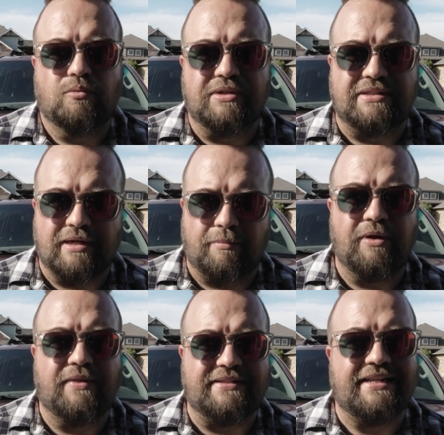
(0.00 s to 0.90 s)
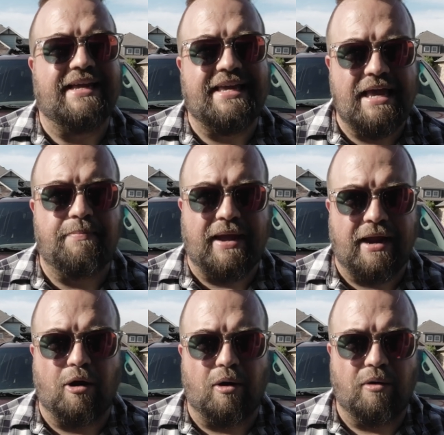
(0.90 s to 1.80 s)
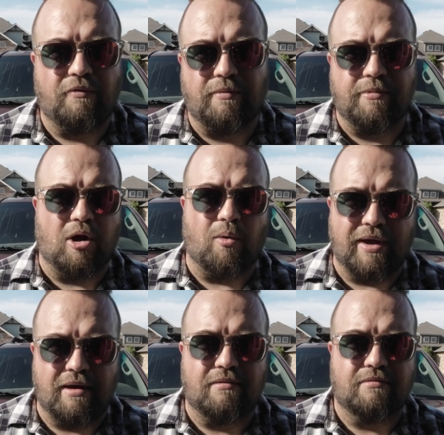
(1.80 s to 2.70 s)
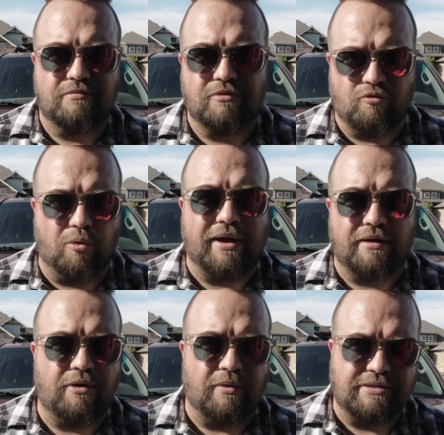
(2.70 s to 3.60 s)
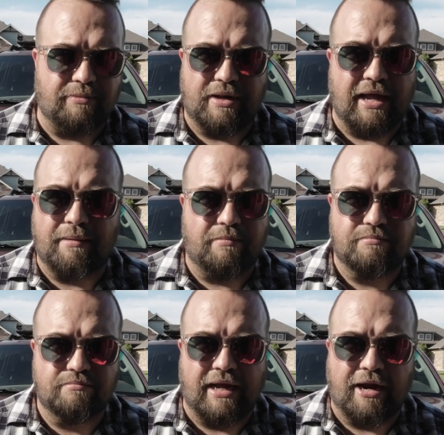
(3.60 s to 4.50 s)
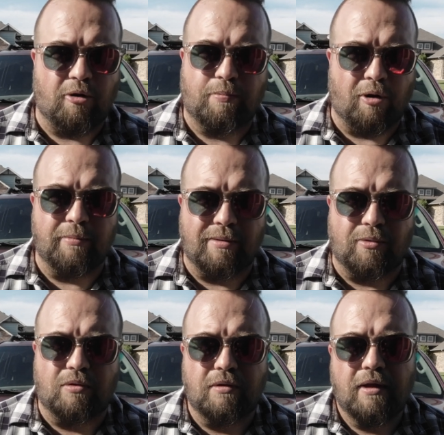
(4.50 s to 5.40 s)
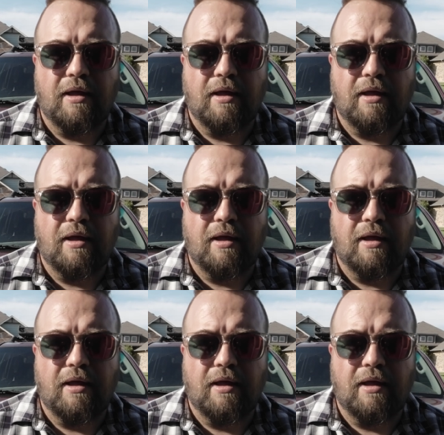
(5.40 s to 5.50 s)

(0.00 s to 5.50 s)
with something that's going to keep air from going through it. You want something not air permeable.